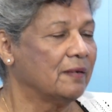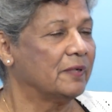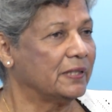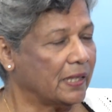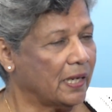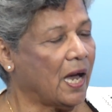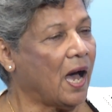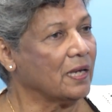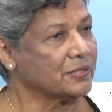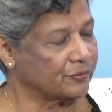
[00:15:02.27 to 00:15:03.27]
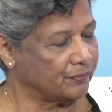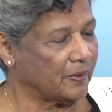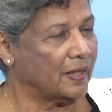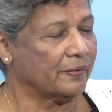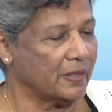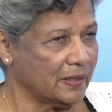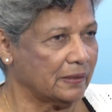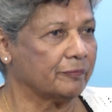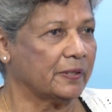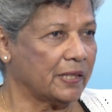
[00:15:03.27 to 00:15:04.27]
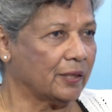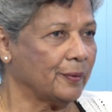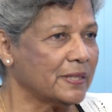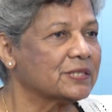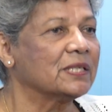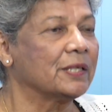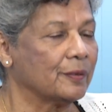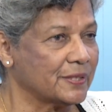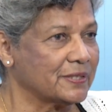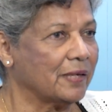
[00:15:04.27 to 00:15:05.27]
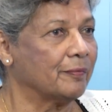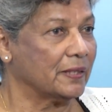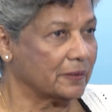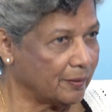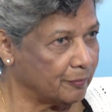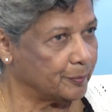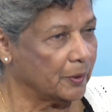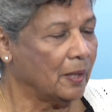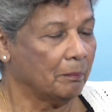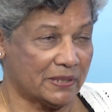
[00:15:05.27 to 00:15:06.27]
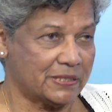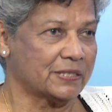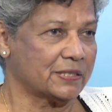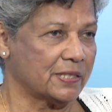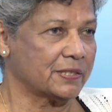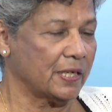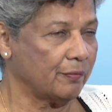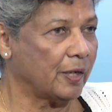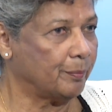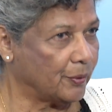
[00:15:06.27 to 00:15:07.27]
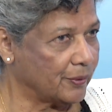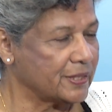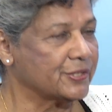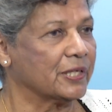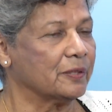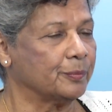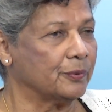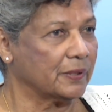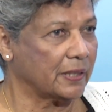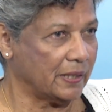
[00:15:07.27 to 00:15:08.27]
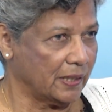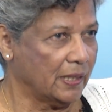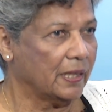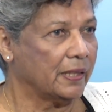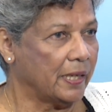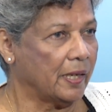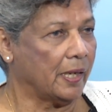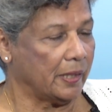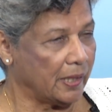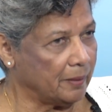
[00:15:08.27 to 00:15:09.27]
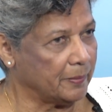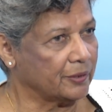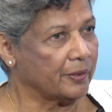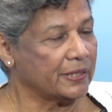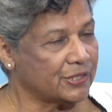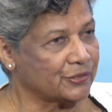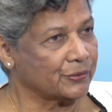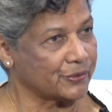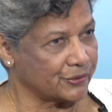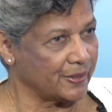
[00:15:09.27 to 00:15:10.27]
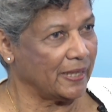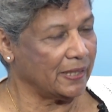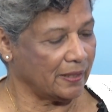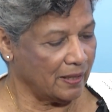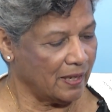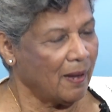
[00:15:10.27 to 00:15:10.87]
When they are asked further, when they're questioned, they will say, well, they were my sisters anyway, born in Singapore. They had emigrated to Australia.